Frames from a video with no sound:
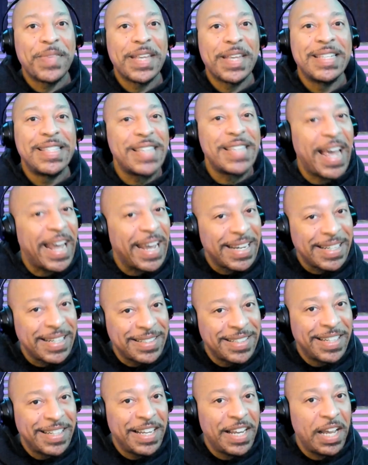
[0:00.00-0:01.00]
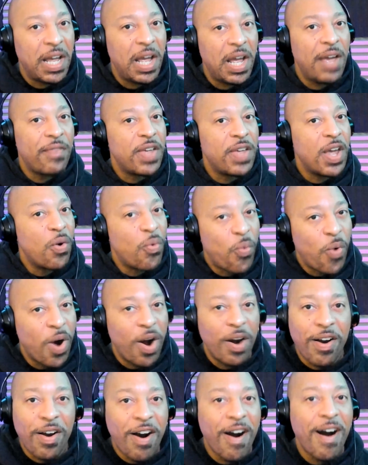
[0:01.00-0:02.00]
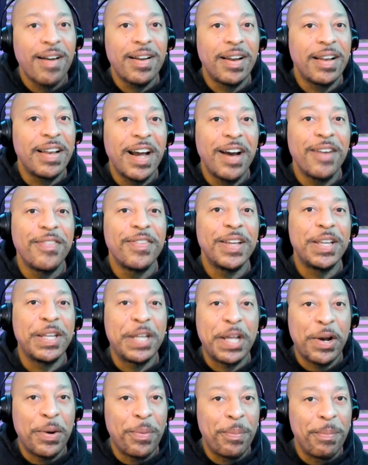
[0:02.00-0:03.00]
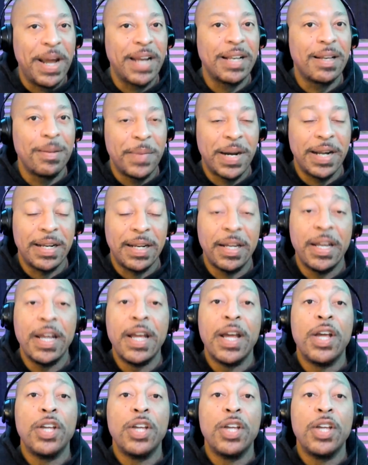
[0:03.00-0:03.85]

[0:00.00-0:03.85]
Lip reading: saying, if you work hard enough, you'll make the money.